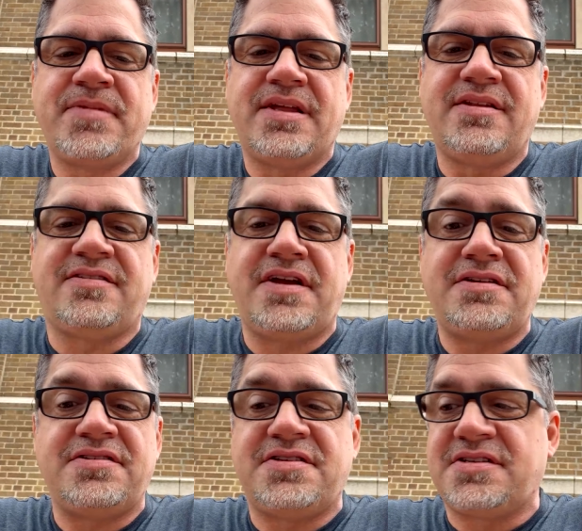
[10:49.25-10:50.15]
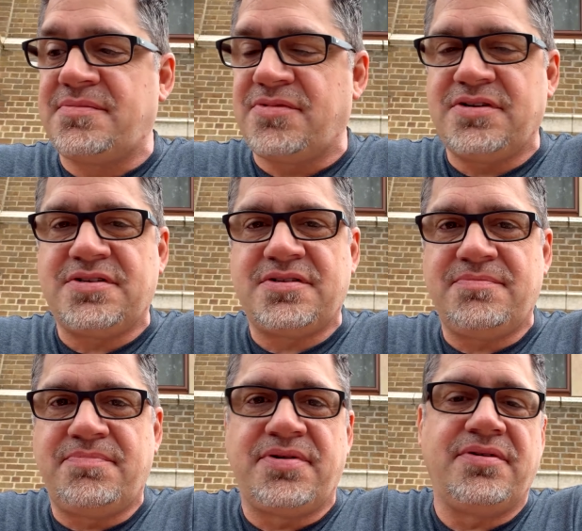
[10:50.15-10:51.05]
The Sentinel system runs
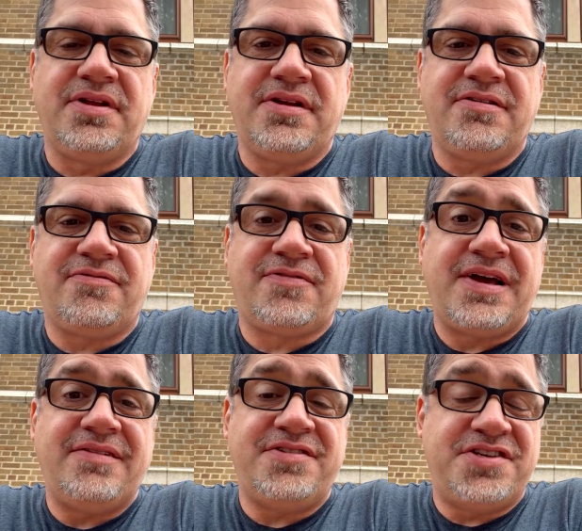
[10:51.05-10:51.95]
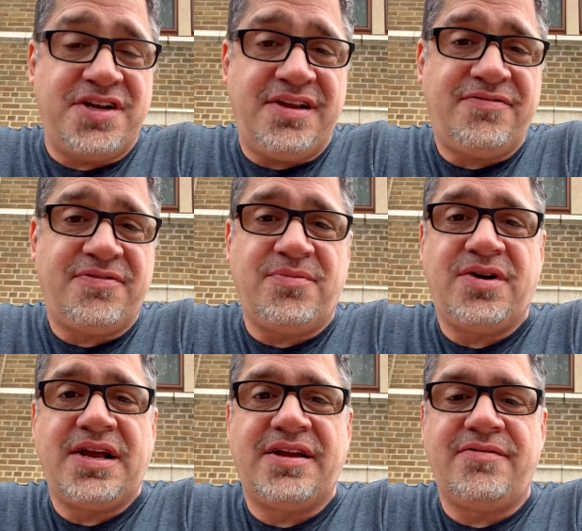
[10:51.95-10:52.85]
purely on 5G from what
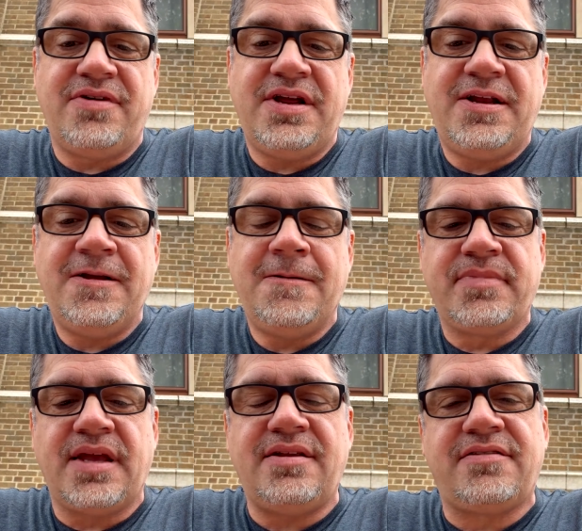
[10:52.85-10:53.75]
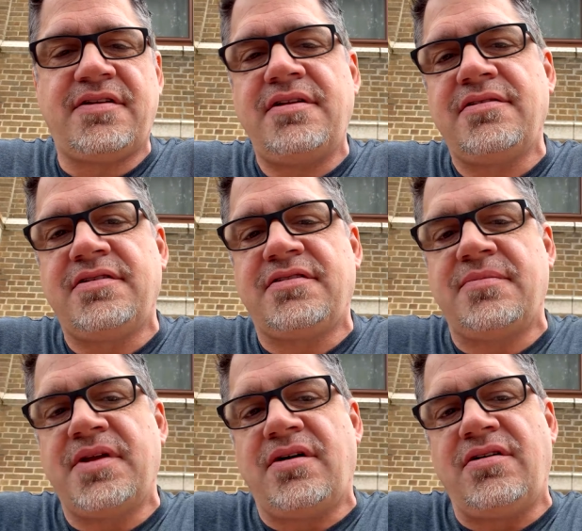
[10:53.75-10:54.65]
I can read. And the Sentinel system,
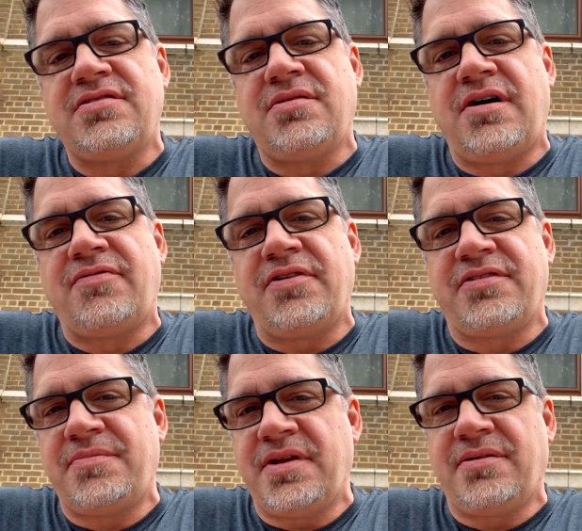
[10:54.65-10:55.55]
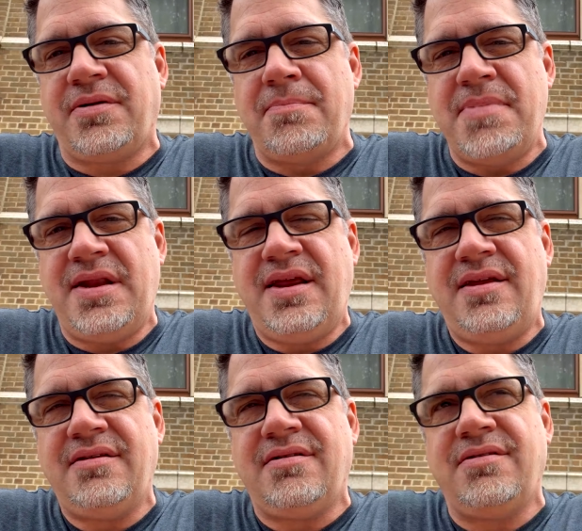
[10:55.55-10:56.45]
they're also offering something called a
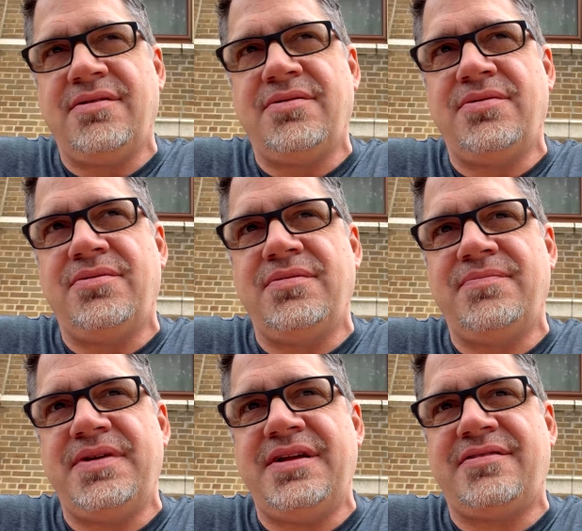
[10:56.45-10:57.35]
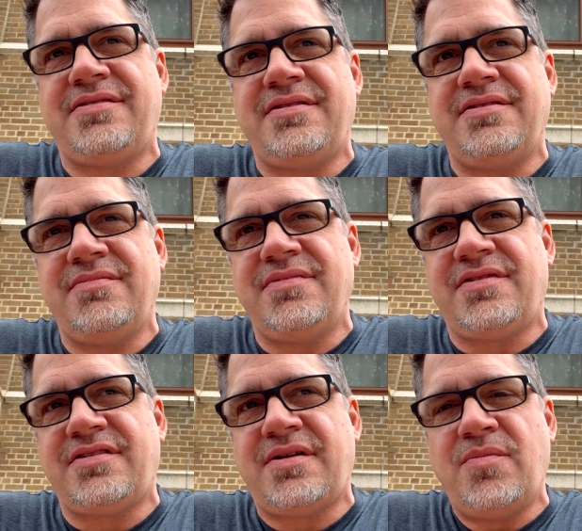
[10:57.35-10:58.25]
Mini, although it's
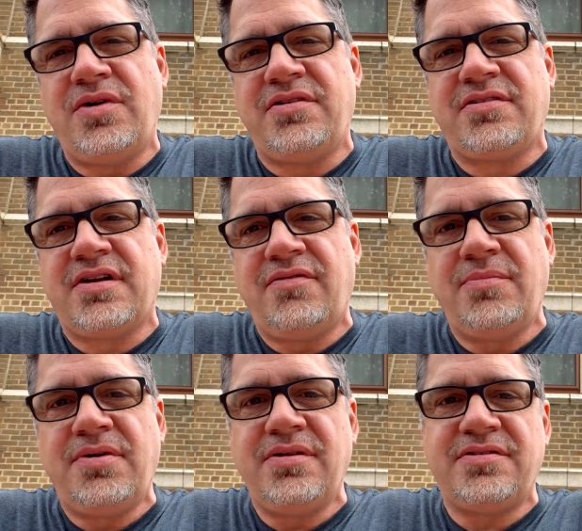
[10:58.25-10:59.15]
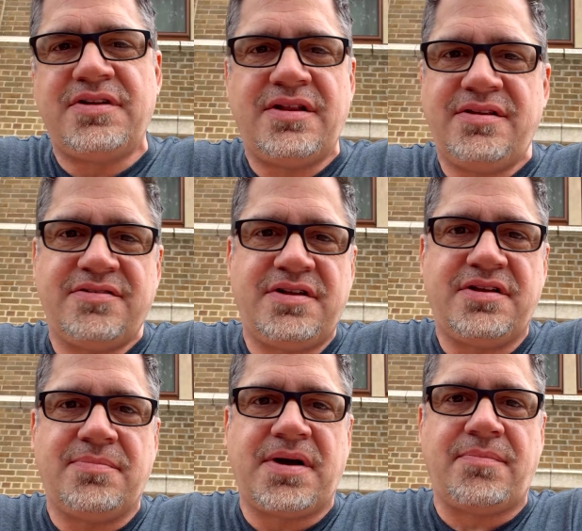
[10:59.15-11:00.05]
somewhat discoverable. There's nothing
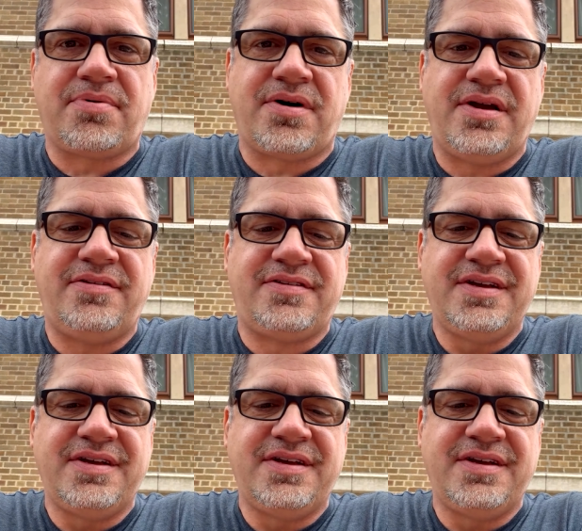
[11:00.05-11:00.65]
about price.